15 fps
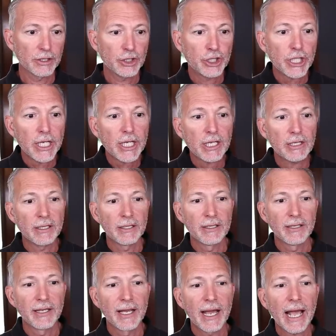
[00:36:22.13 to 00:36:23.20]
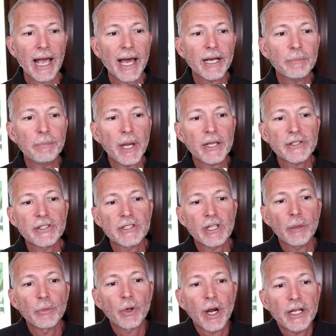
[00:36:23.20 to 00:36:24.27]
Gene, how to best
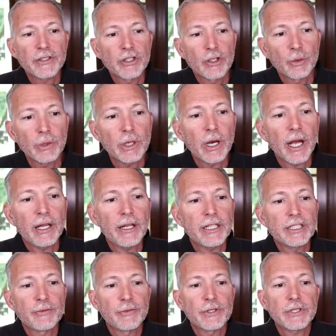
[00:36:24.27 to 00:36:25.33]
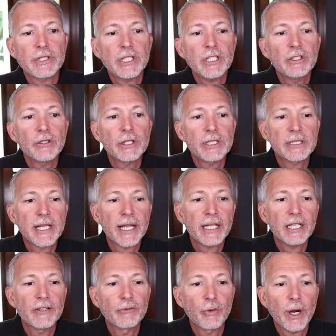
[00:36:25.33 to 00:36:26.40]
summarize career highlights for senior
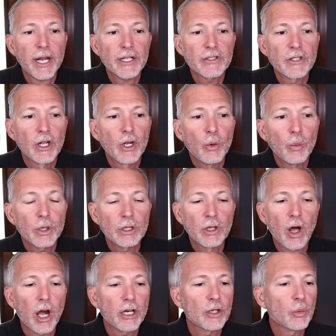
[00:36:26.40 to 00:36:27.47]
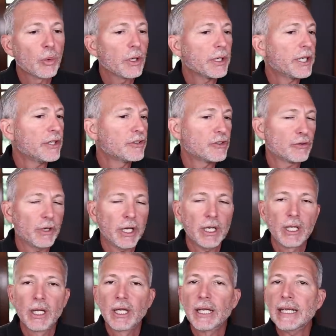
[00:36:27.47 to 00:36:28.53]
executive ranks with longer work history?
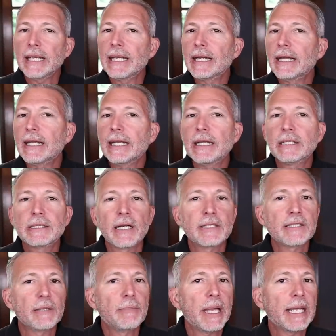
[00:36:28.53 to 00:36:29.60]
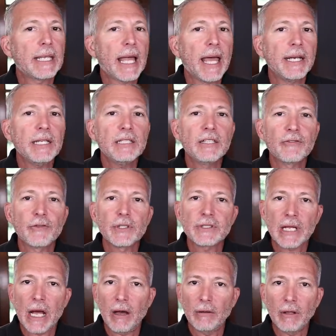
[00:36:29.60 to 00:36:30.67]
It, it doesn't make any difference
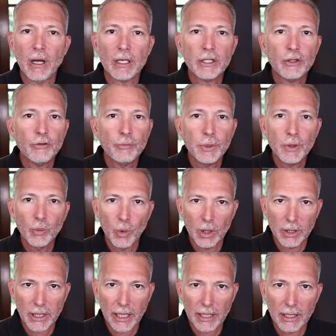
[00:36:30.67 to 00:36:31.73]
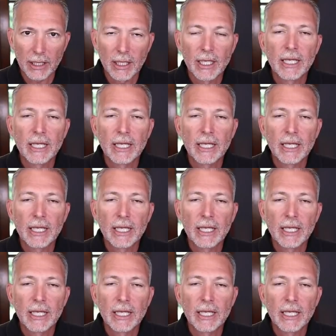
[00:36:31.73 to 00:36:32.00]
how long you've been working.